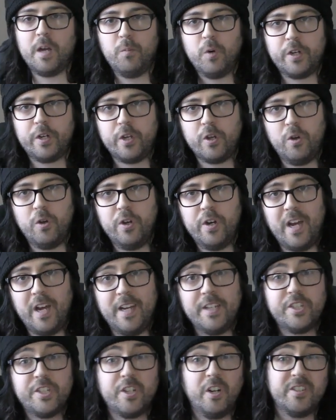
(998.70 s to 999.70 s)
I'm working on.
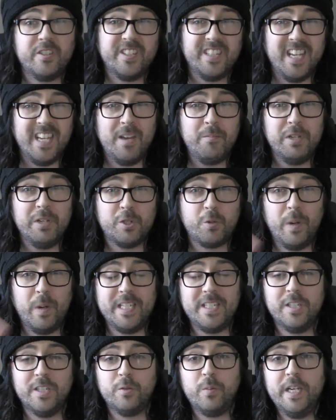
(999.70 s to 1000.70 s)
I started them in
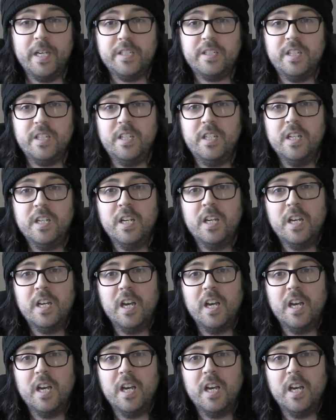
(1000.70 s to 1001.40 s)
2020